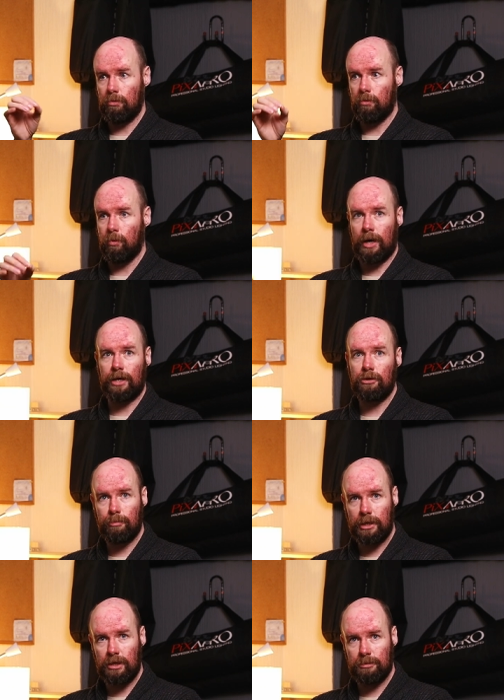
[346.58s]
why you're
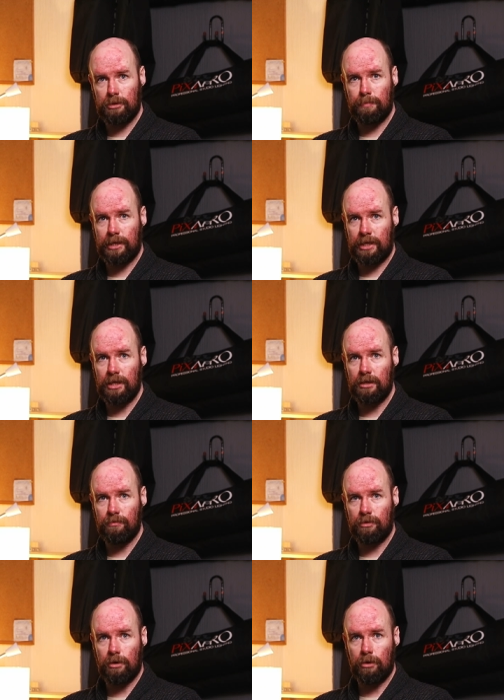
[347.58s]
being limited by the gear
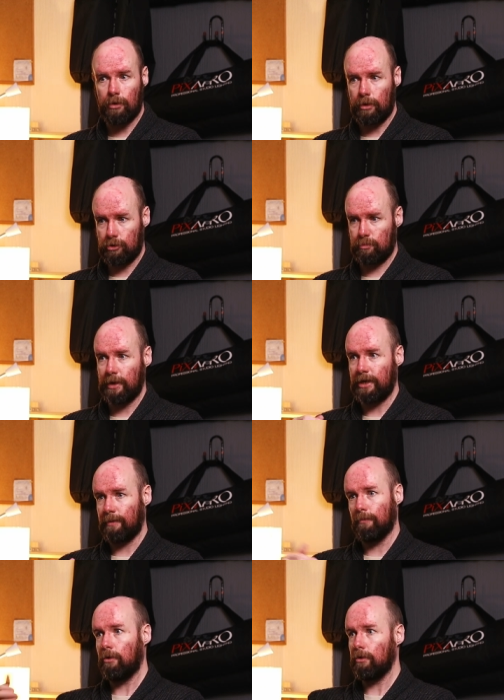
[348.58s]
you've got or you're
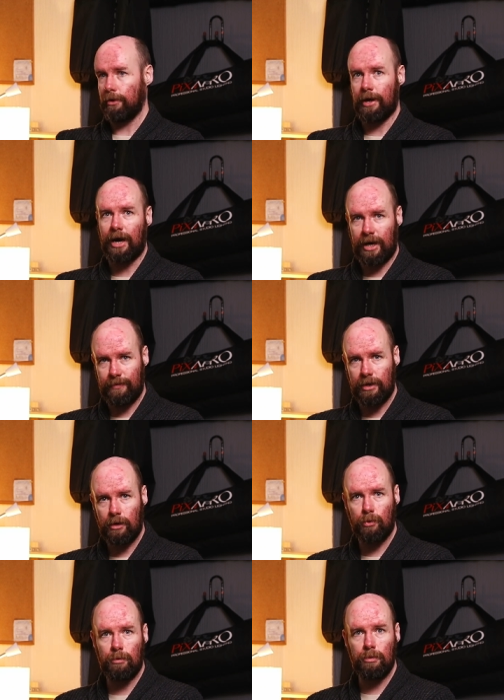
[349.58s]
spending more on hiring
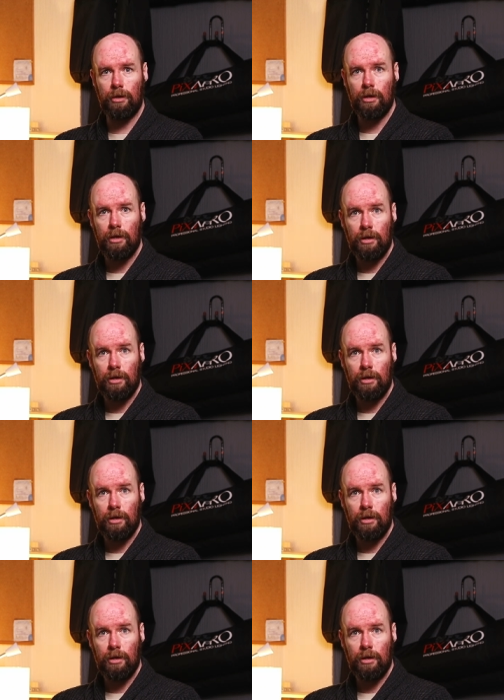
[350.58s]
equipment